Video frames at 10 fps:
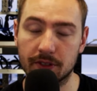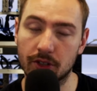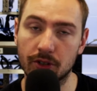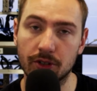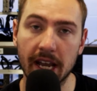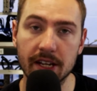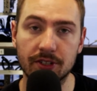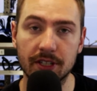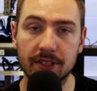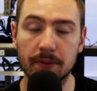secure
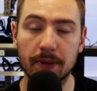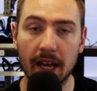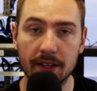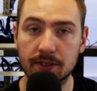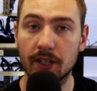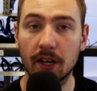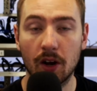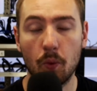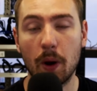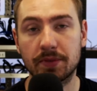HTTPS
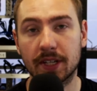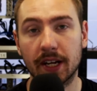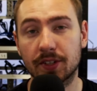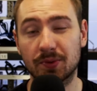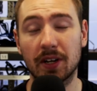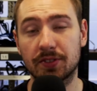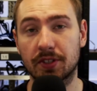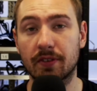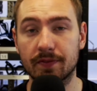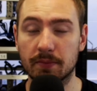website as well, so
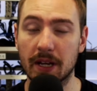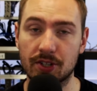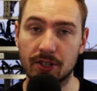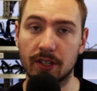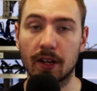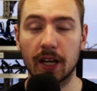your information